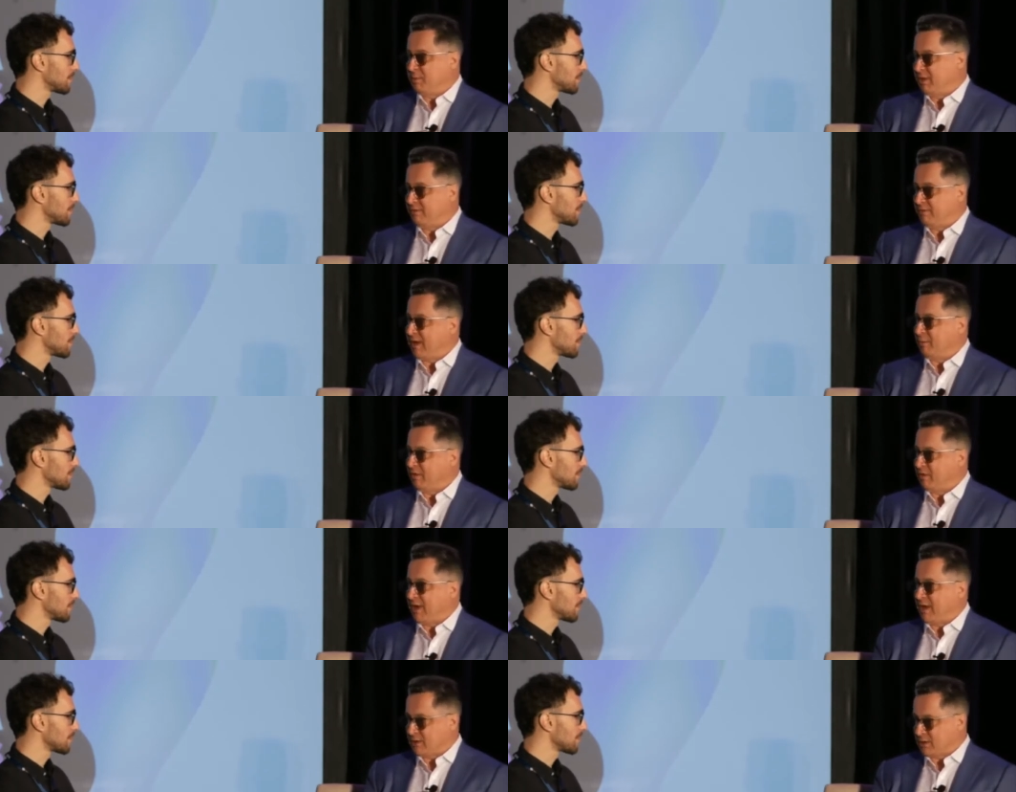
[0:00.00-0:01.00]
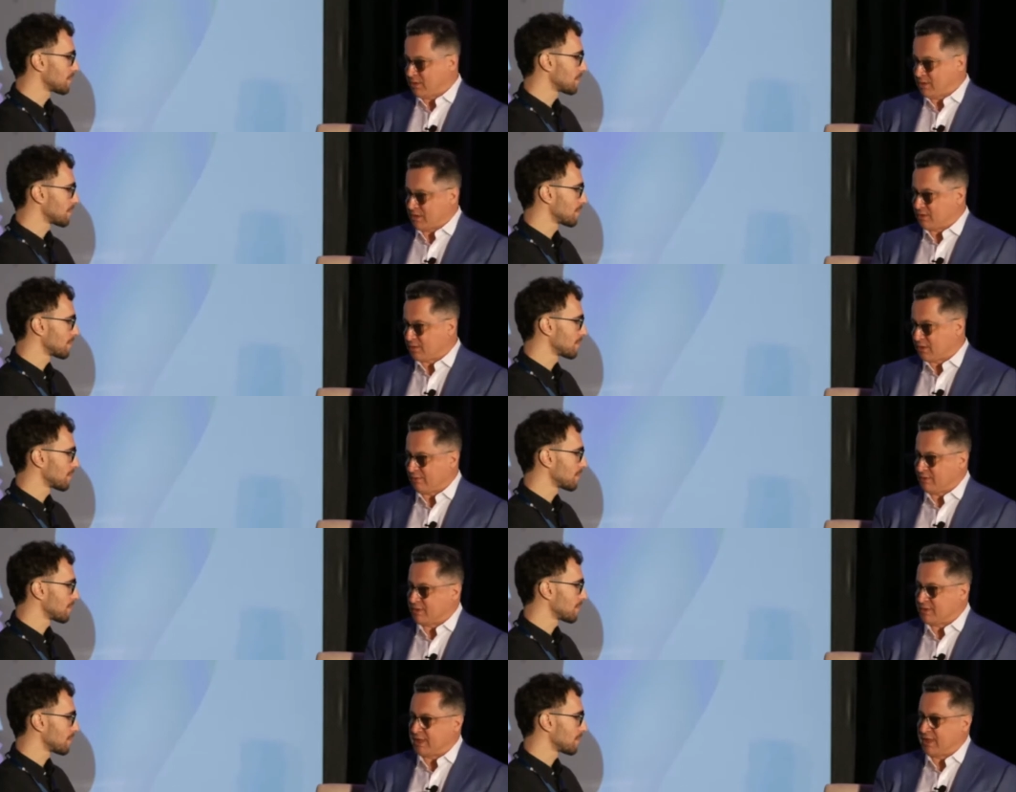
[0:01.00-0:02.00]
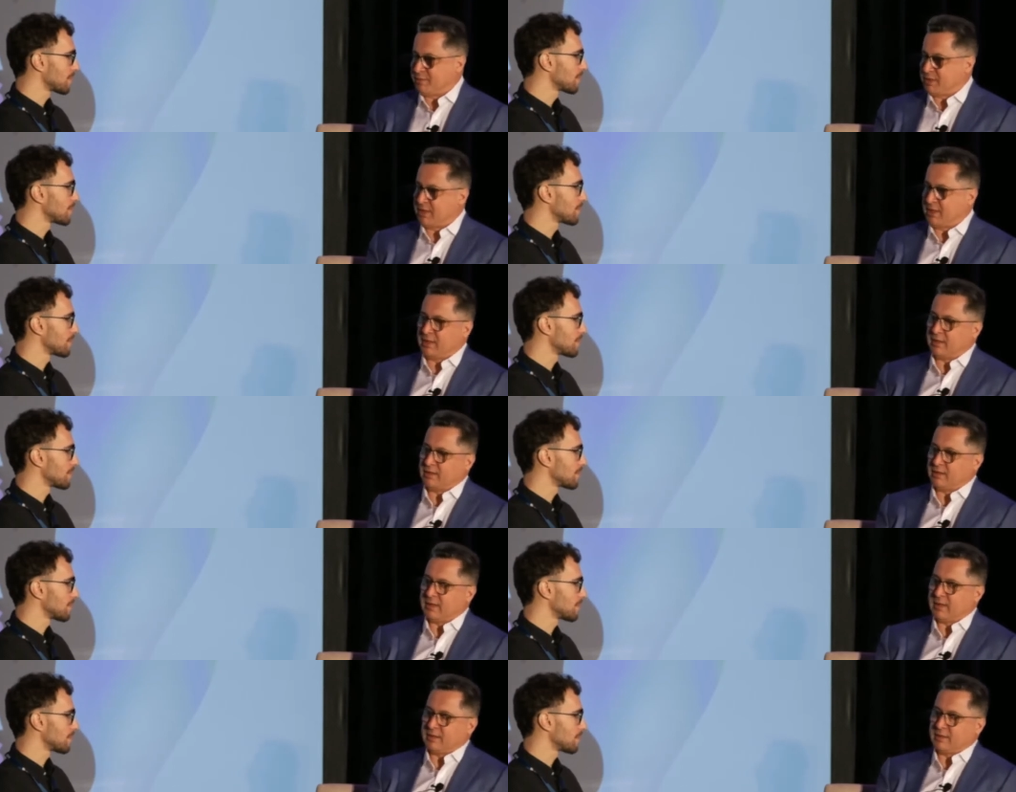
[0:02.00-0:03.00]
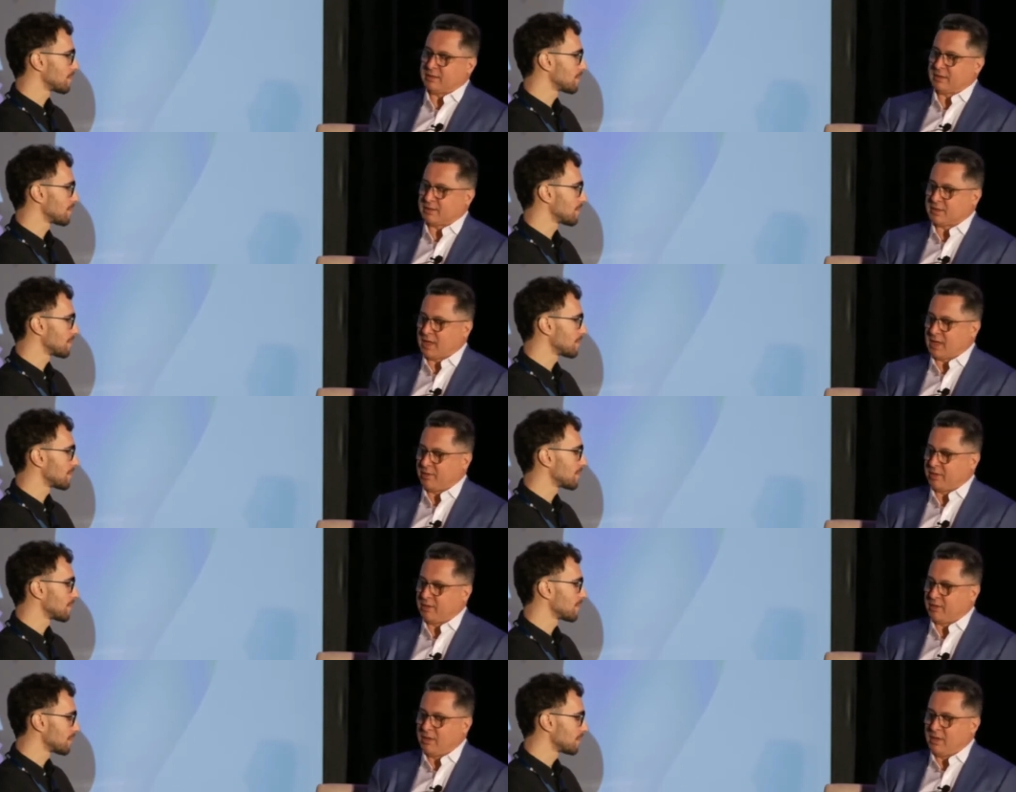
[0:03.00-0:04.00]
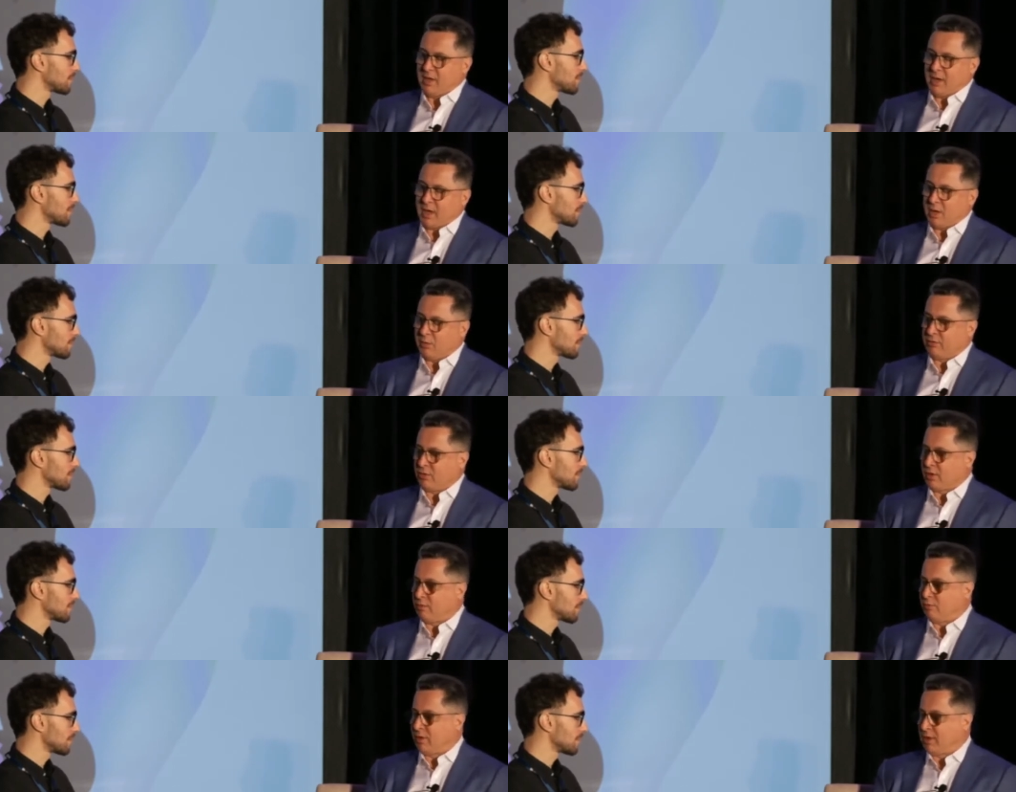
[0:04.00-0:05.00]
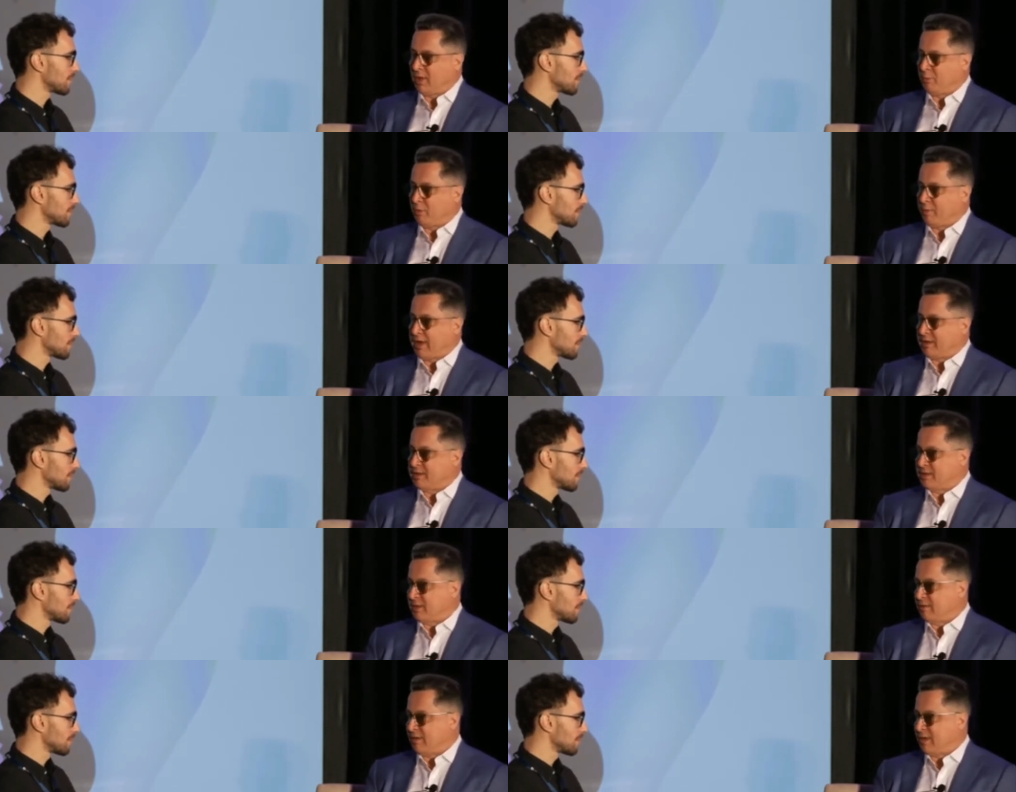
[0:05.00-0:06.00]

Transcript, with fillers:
Speaker 1: family of patents, which is, covers DMT and, and psilocybin. Uh, we've got a, a, number of patents around our